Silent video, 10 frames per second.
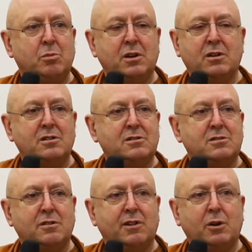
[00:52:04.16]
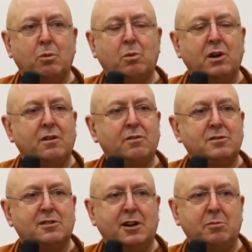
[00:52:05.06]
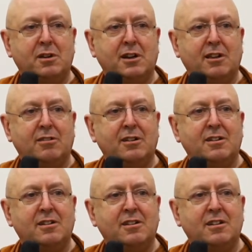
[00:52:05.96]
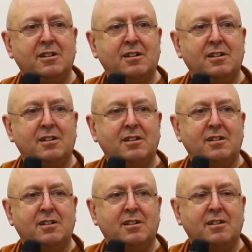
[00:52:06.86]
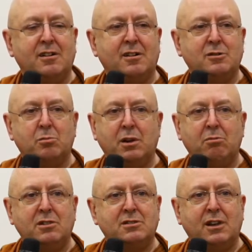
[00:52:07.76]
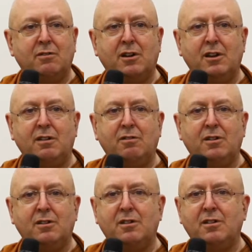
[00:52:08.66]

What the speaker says: because you've had a wonderful time together, and those memories never leave you.